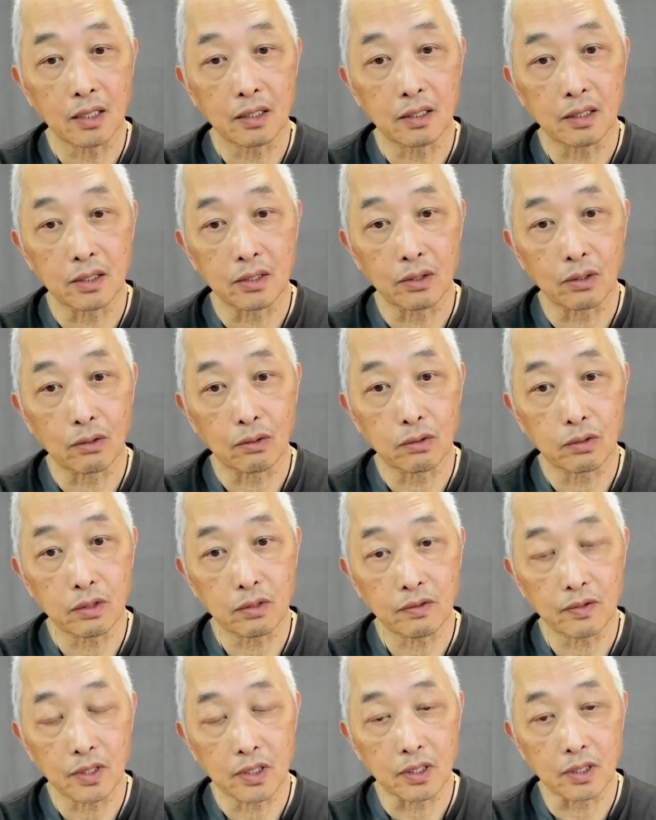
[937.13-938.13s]
of Yama.
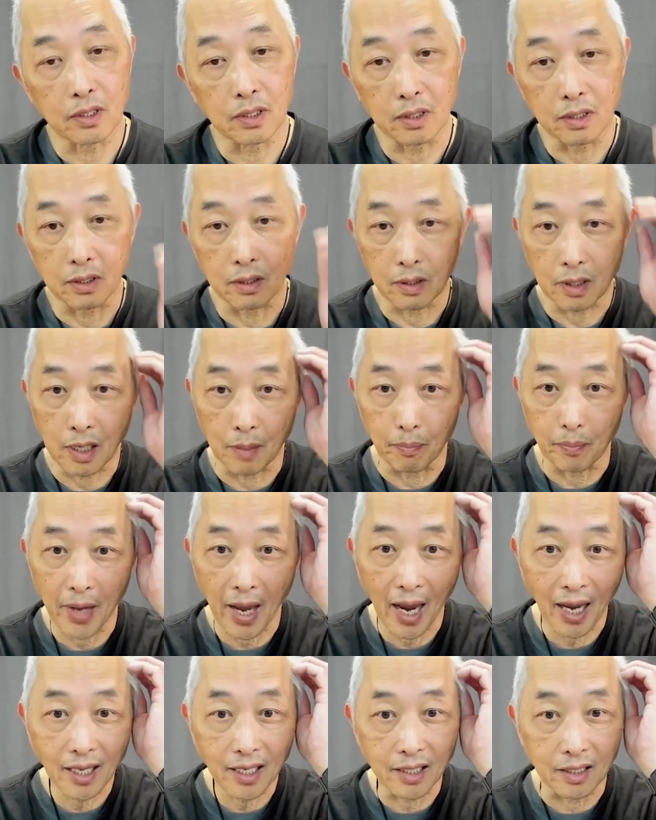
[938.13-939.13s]
Yama is to
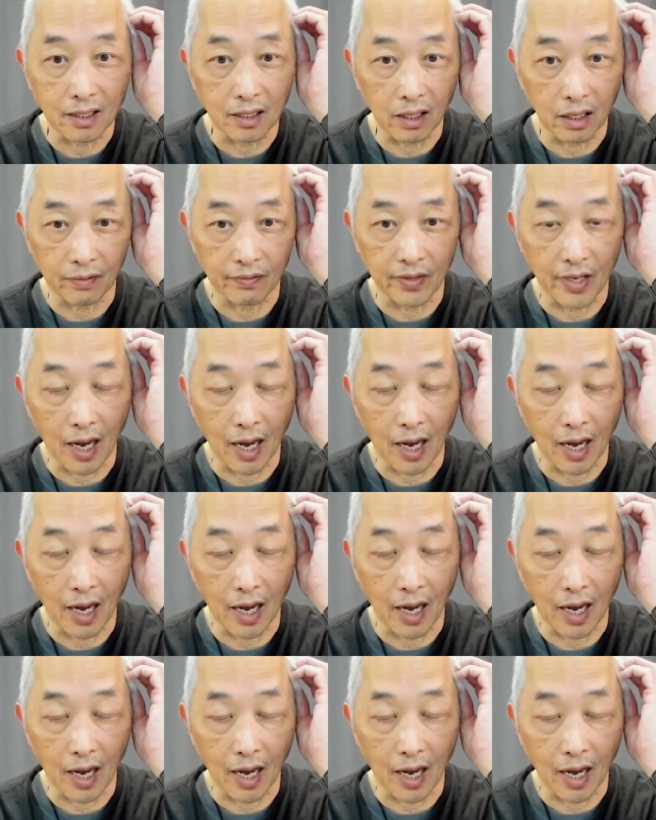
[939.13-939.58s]
protect others.